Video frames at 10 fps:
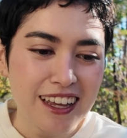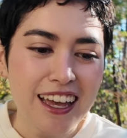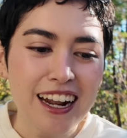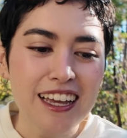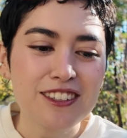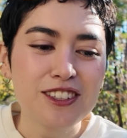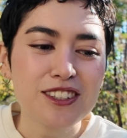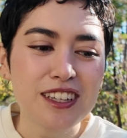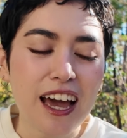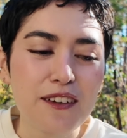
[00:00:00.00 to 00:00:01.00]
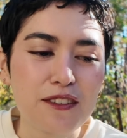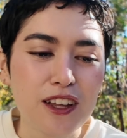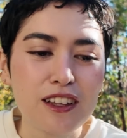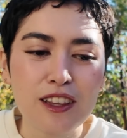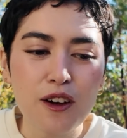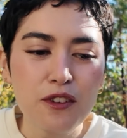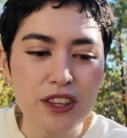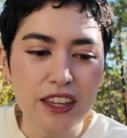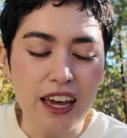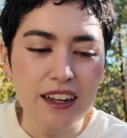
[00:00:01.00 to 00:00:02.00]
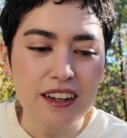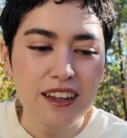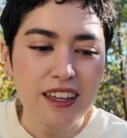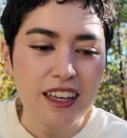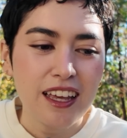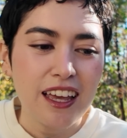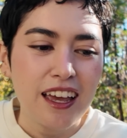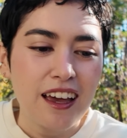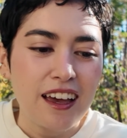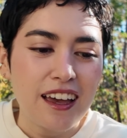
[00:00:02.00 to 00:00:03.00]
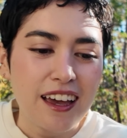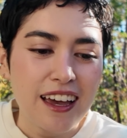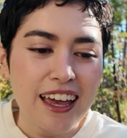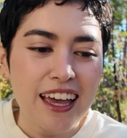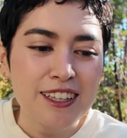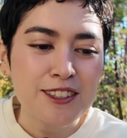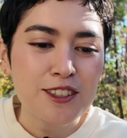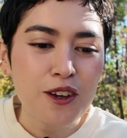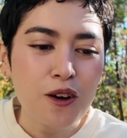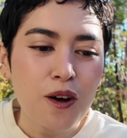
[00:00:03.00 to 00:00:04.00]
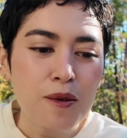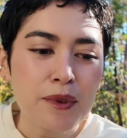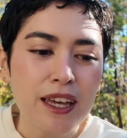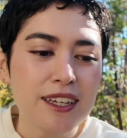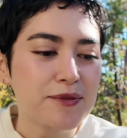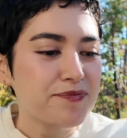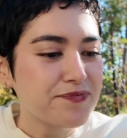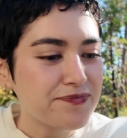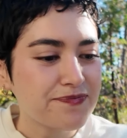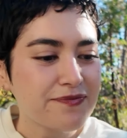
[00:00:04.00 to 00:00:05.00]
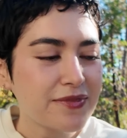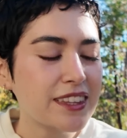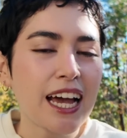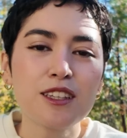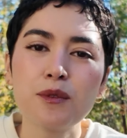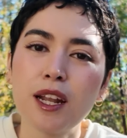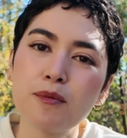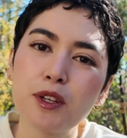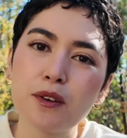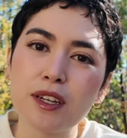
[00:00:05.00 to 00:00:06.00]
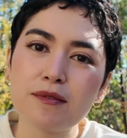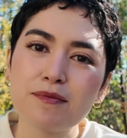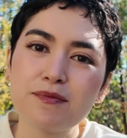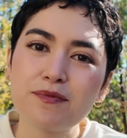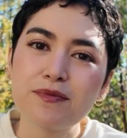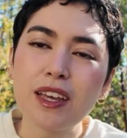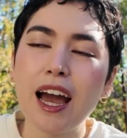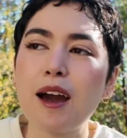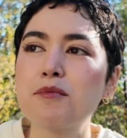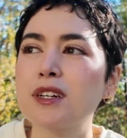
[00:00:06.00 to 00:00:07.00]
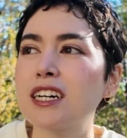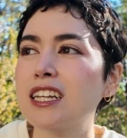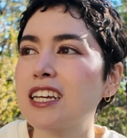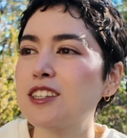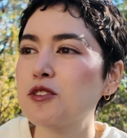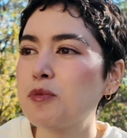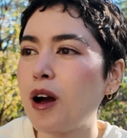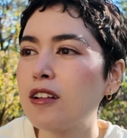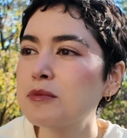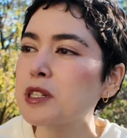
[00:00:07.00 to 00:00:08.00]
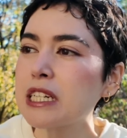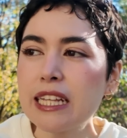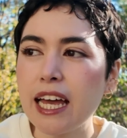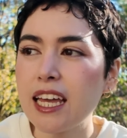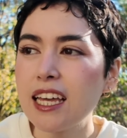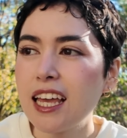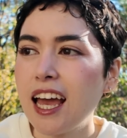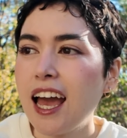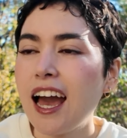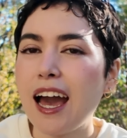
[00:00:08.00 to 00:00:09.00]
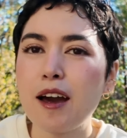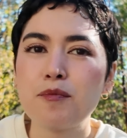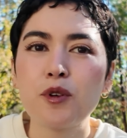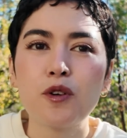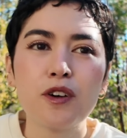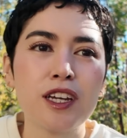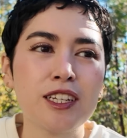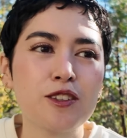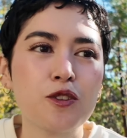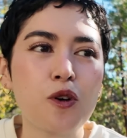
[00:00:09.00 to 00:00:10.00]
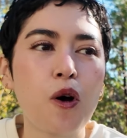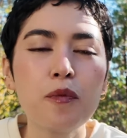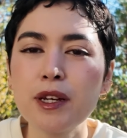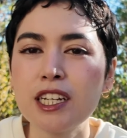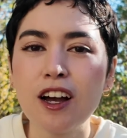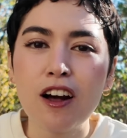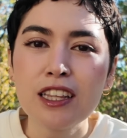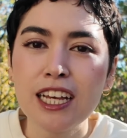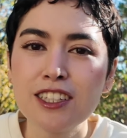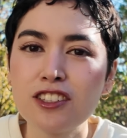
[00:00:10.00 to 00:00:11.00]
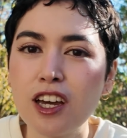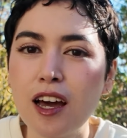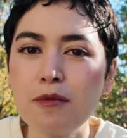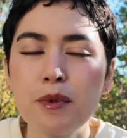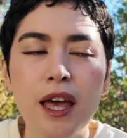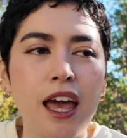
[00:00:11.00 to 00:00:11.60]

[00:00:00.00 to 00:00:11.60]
And I fell in love with that. And so I'm like, that's what I'm doing. I'm gonna do polymer clay. I'm going to open an online shop